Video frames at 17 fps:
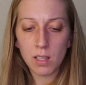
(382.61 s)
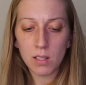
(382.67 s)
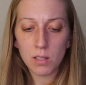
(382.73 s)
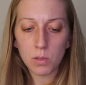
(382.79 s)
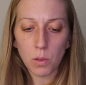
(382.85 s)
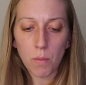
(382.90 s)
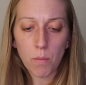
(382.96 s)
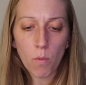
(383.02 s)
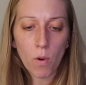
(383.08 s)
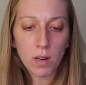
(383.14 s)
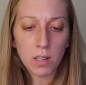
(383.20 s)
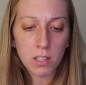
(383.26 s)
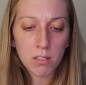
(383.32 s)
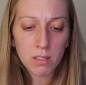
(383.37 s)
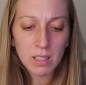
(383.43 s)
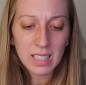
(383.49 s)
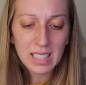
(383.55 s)
So I'm
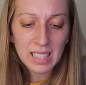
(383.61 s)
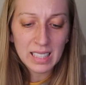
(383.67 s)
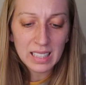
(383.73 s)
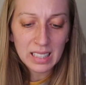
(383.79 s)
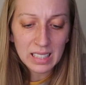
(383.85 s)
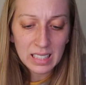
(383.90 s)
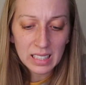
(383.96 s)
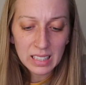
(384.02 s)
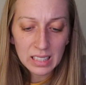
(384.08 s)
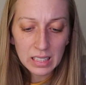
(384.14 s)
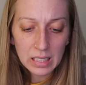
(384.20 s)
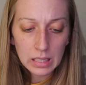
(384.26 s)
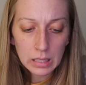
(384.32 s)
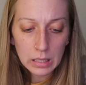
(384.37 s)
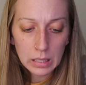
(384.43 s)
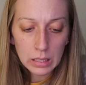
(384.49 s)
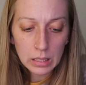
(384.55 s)

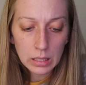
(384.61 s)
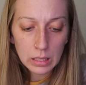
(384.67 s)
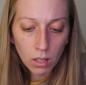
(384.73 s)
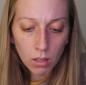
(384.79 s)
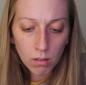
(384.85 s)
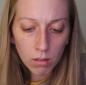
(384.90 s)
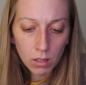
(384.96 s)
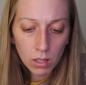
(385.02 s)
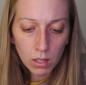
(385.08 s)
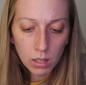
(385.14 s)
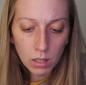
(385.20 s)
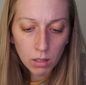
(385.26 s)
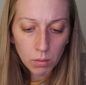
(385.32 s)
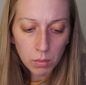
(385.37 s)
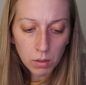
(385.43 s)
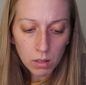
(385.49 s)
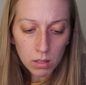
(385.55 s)
wondering, no, I think
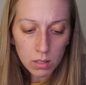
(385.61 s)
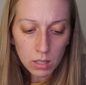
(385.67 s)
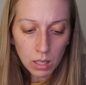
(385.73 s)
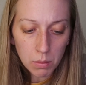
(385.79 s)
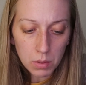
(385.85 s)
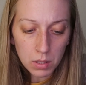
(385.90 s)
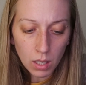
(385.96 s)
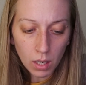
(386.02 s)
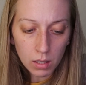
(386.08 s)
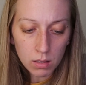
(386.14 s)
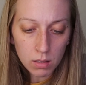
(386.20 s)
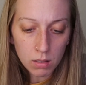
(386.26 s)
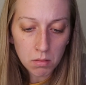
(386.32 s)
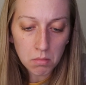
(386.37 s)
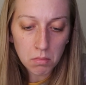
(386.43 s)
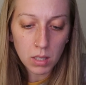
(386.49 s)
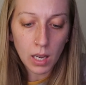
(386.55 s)
it'll be the same
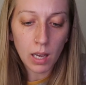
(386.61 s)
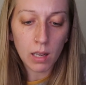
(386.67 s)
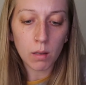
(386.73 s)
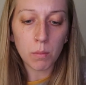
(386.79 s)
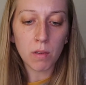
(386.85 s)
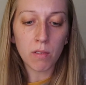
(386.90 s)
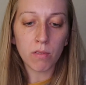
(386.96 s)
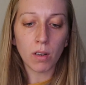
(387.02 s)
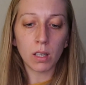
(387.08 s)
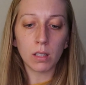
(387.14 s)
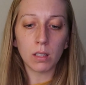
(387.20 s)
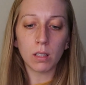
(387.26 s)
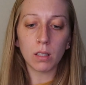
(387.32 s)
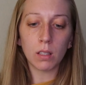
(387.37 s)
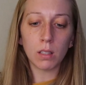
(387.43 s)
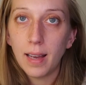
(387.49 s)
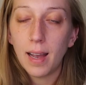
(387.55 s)
size. Yeah, it'll be fine.
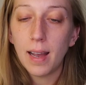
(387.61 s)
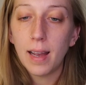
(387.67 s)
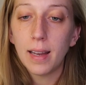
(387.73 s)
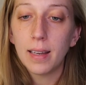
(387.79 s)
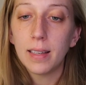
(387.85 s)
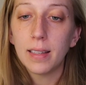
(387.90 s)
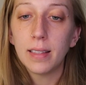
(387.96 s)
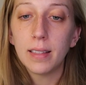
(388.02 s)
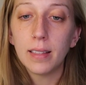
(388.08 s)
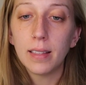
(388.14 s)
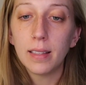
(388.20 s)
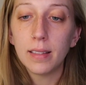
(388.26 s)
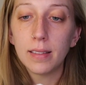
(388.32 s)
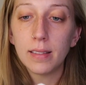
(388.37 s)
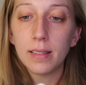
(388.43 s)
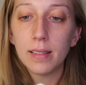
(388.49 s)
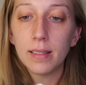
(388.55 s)
I